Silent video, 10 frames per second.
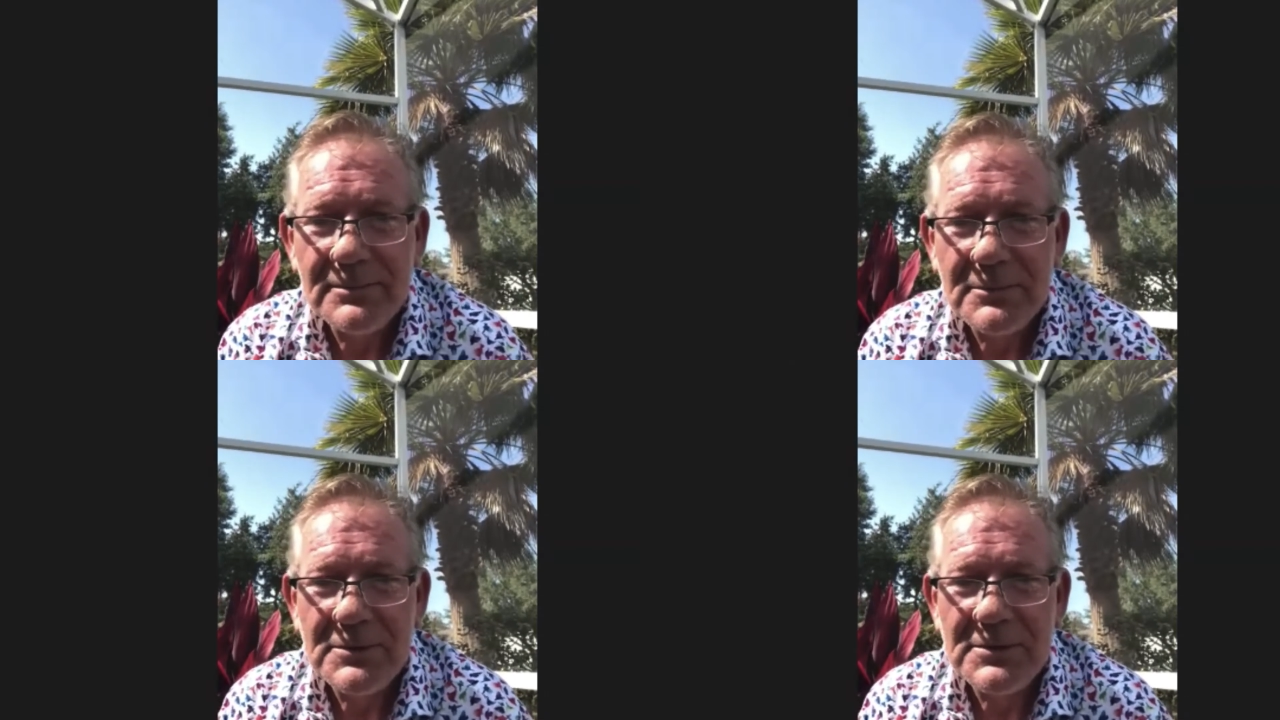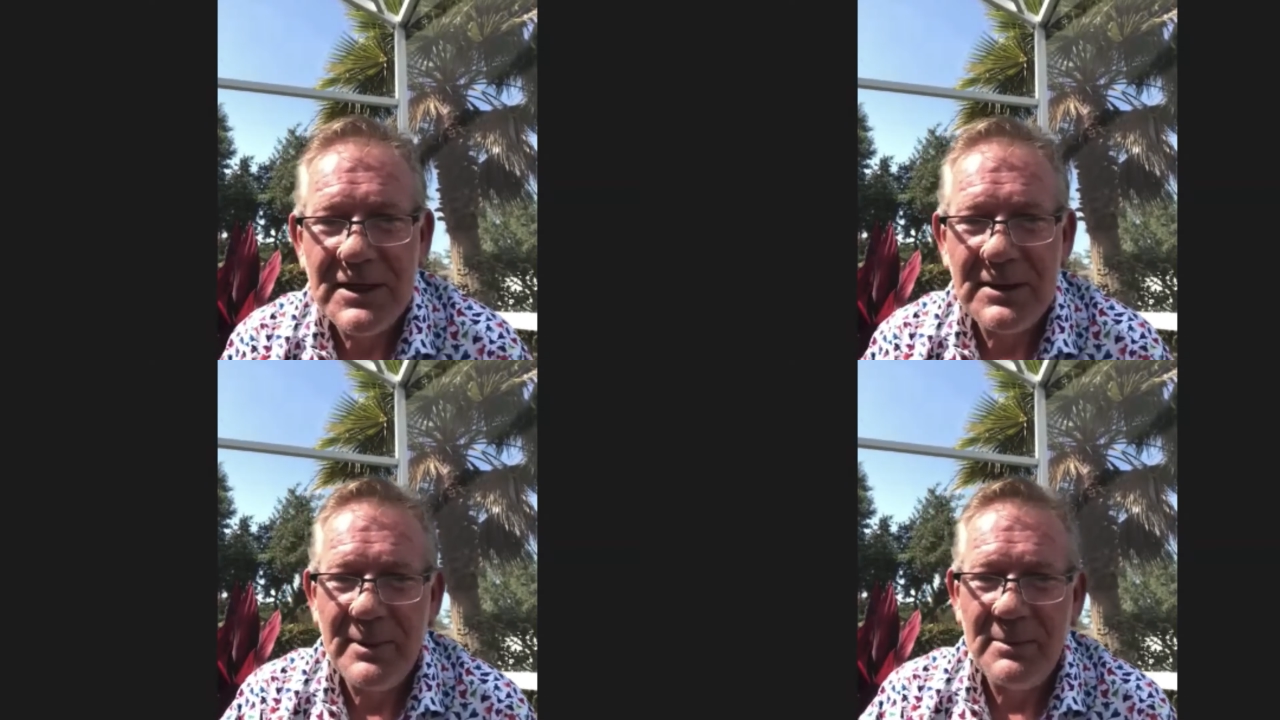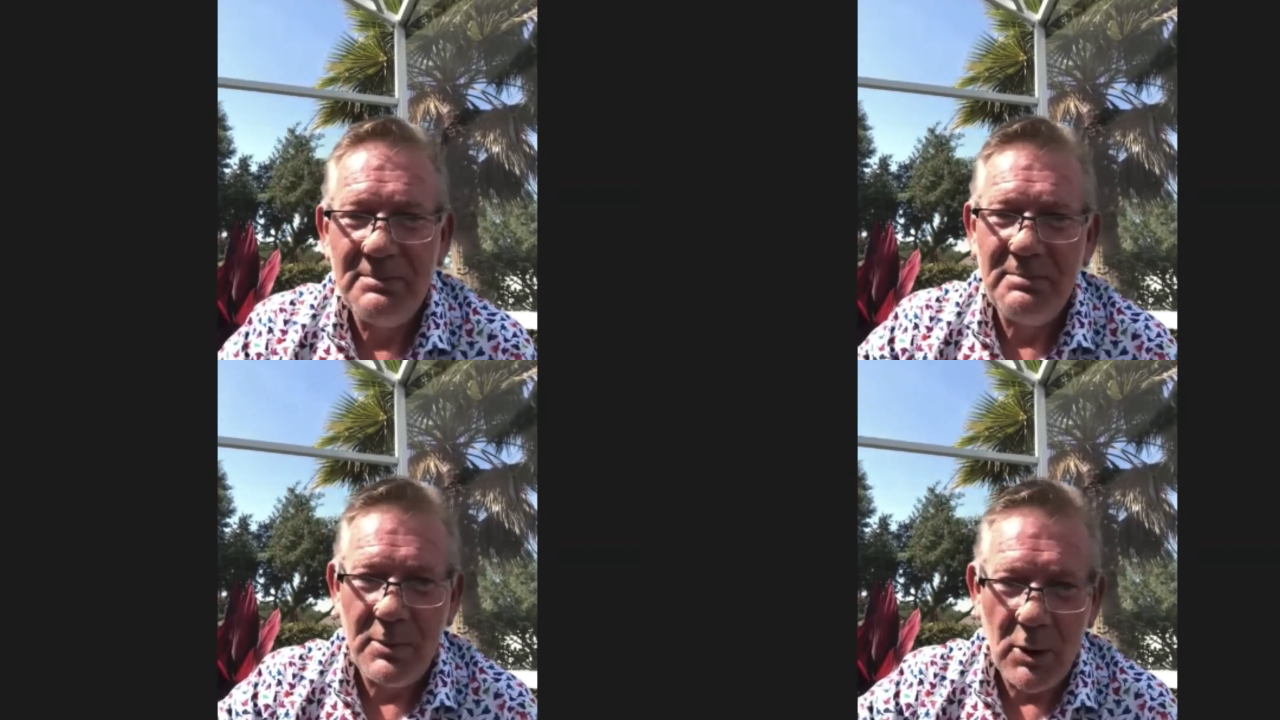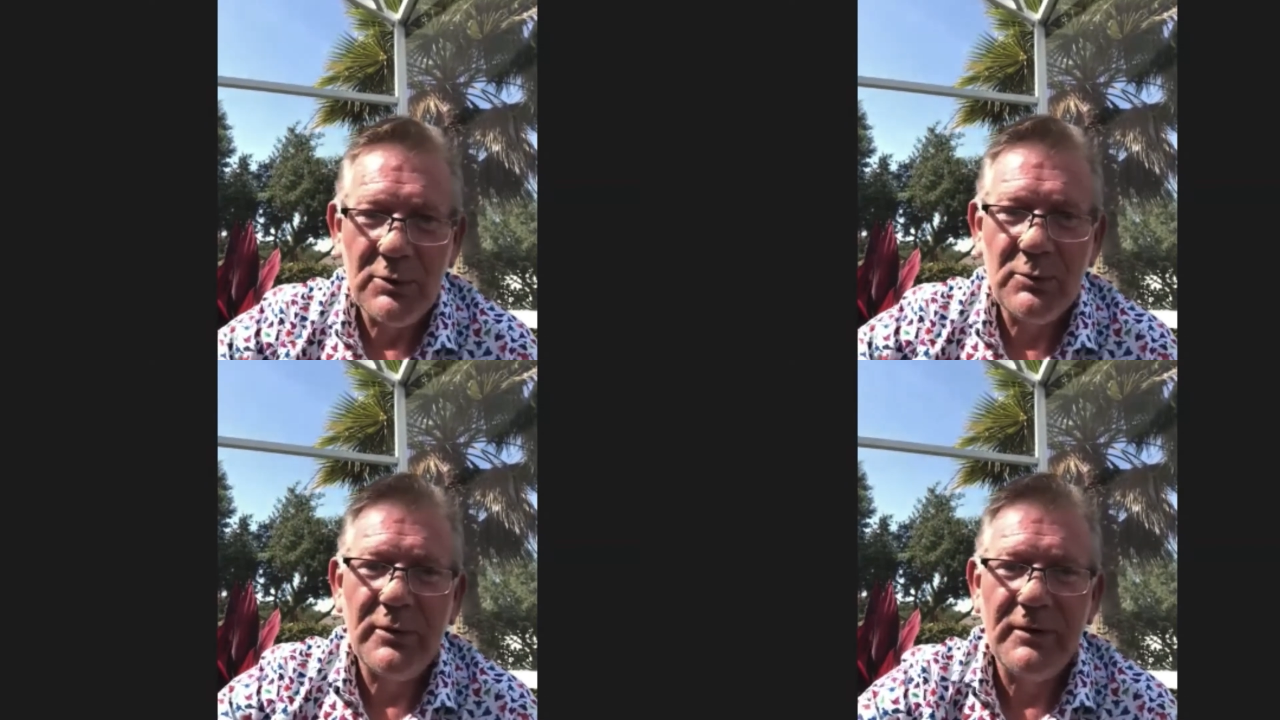because they had been burnt with
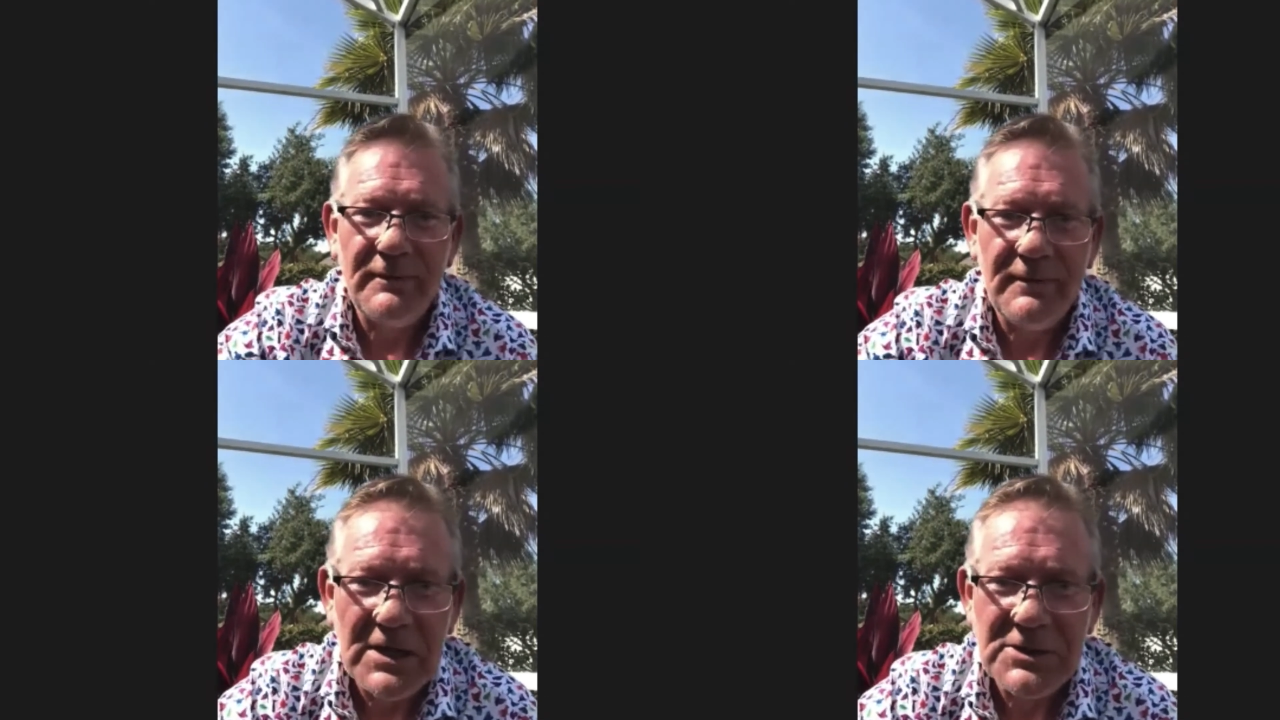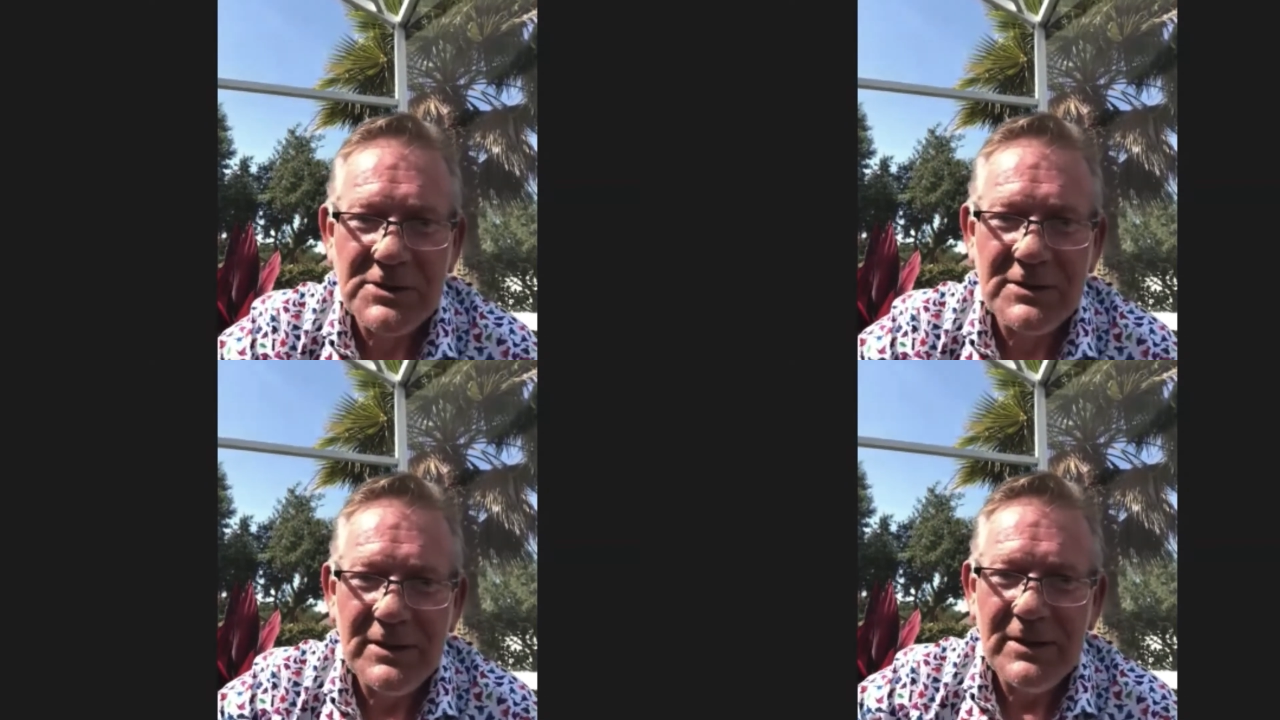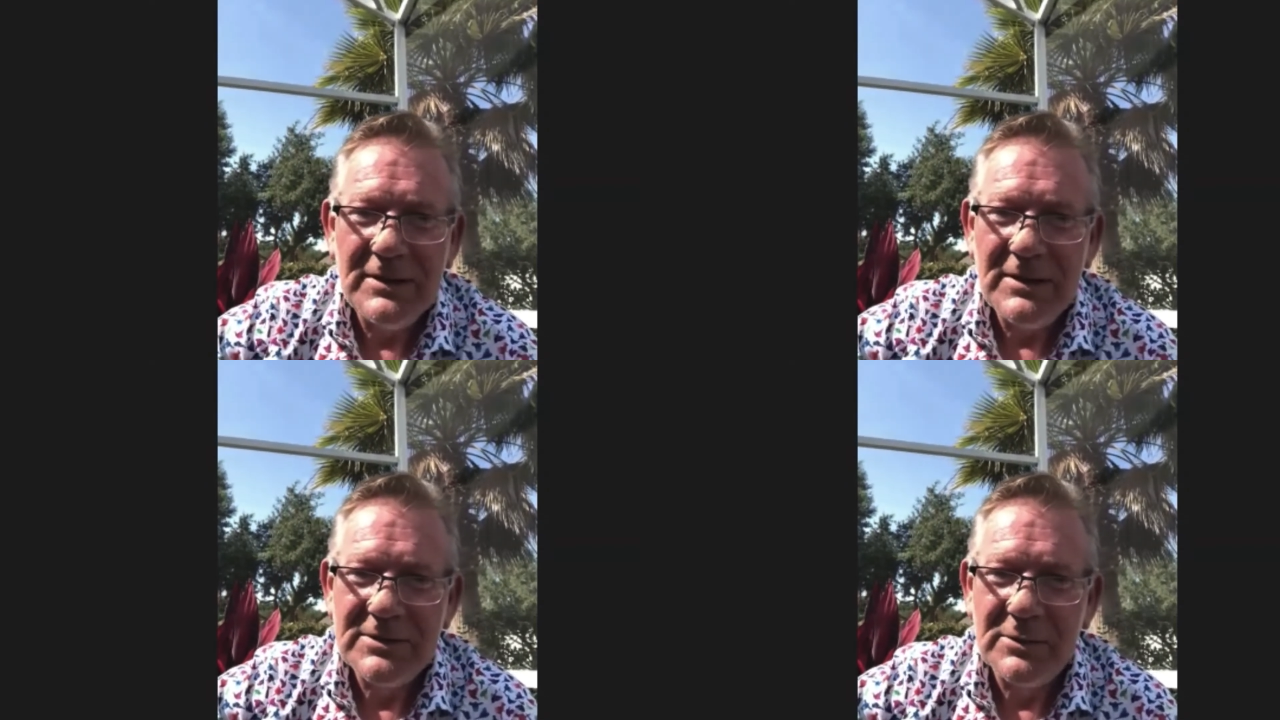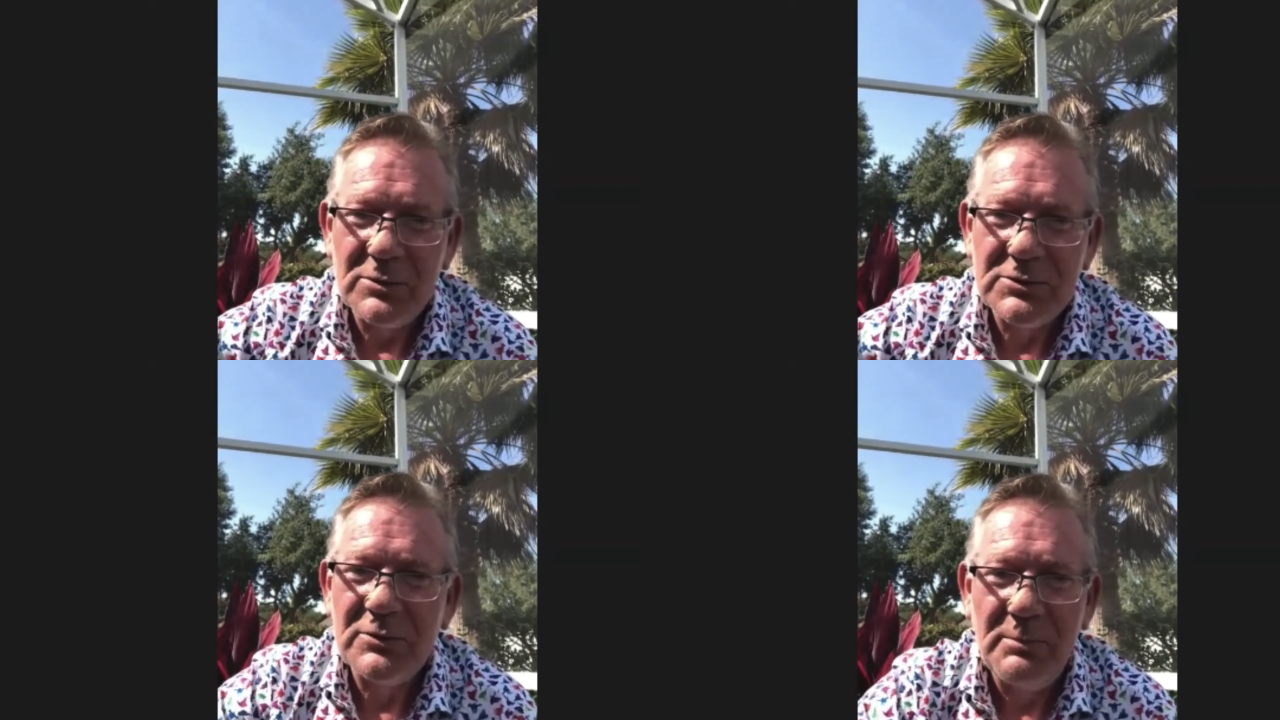the flash, so they're all sort
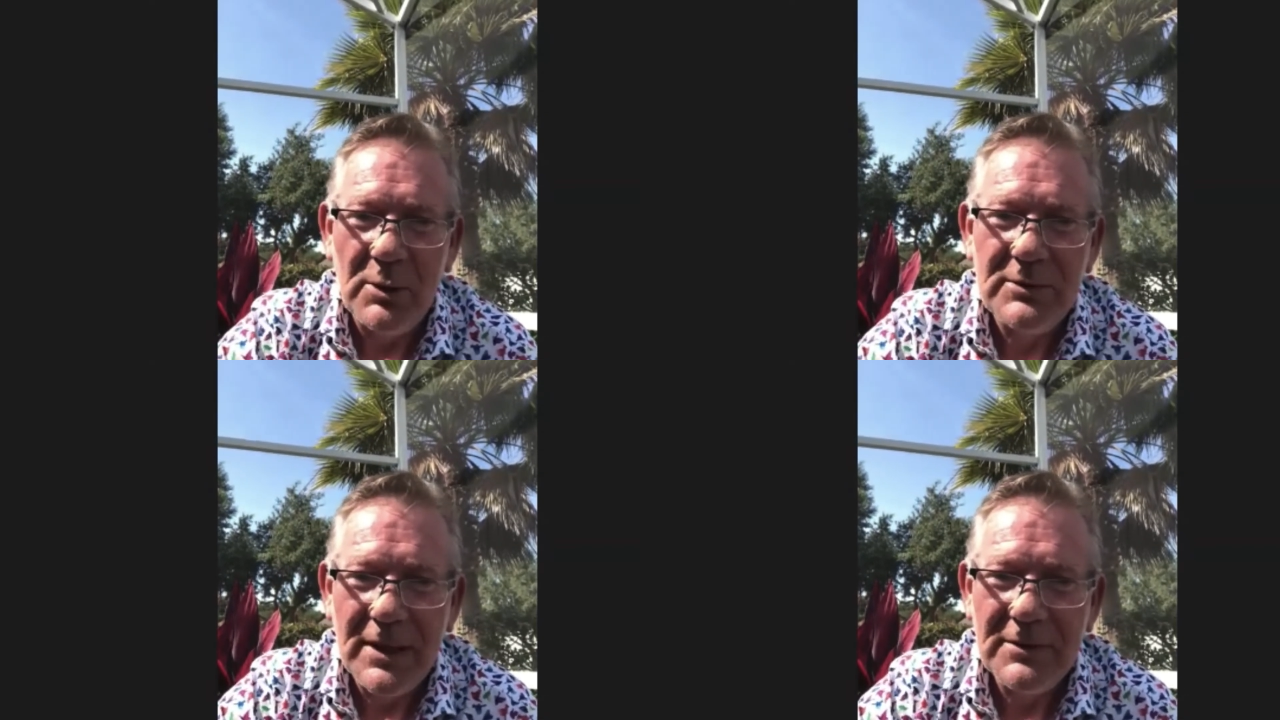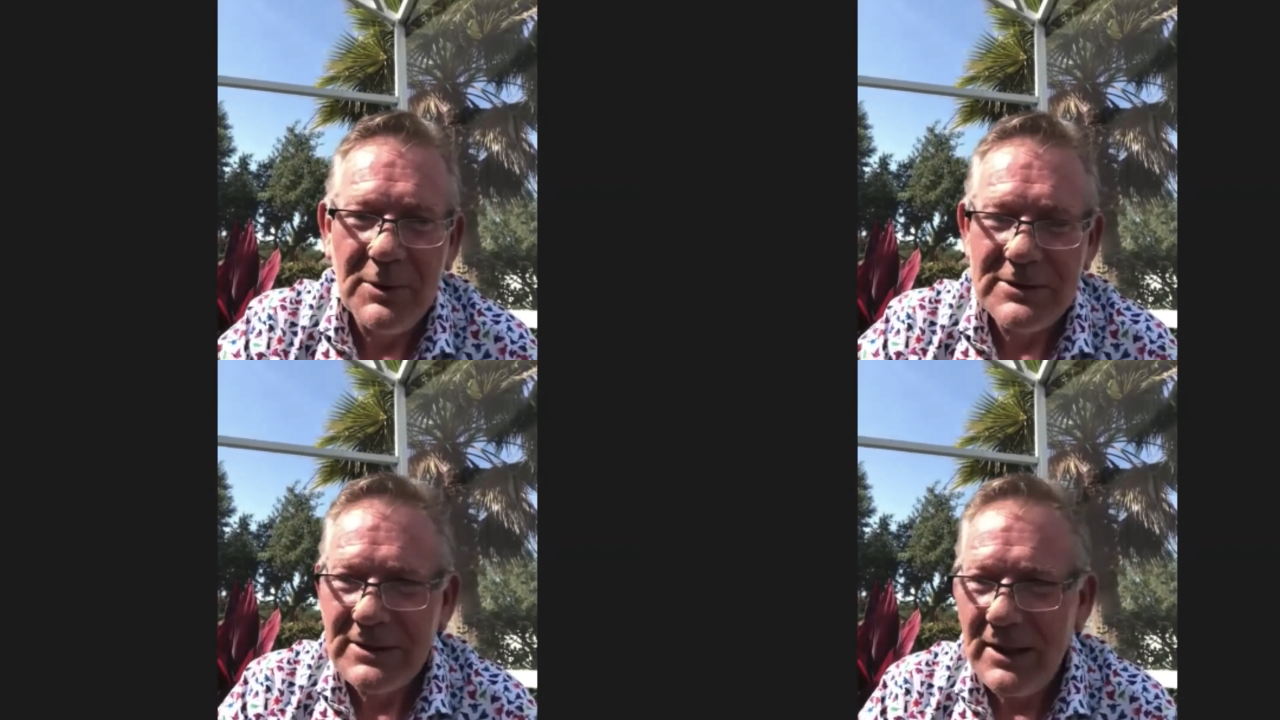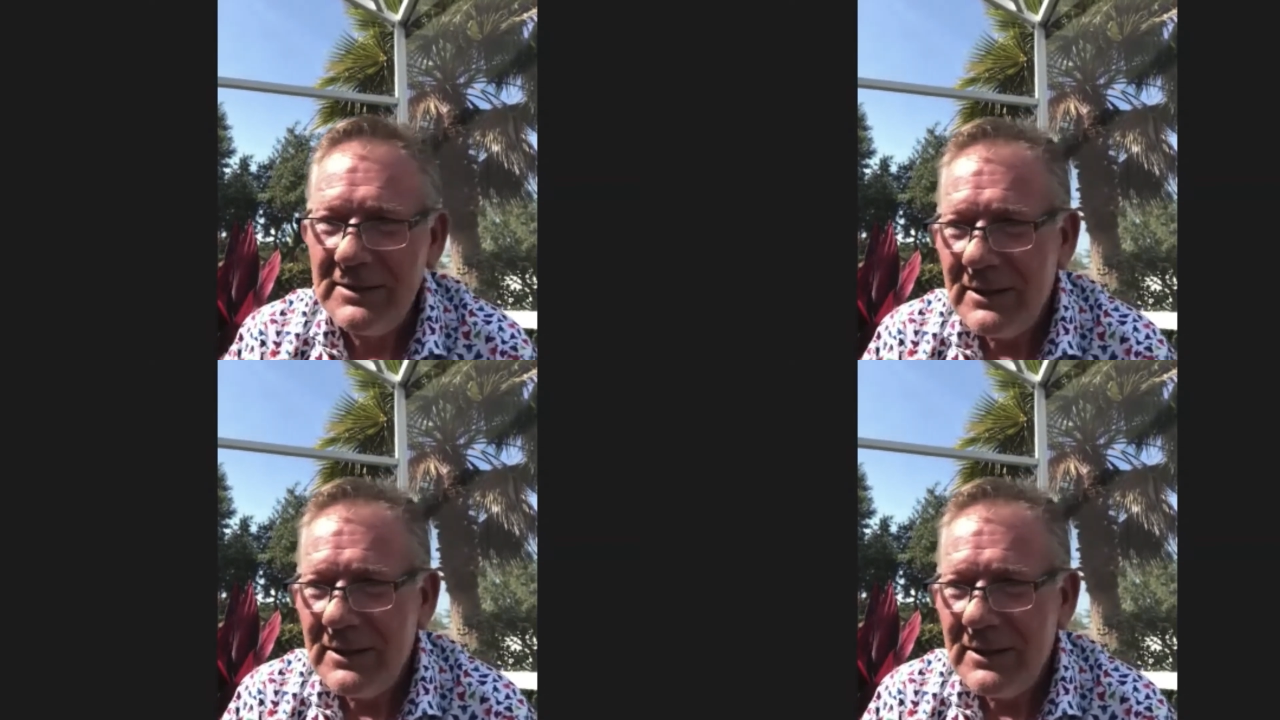of burnt down the one side.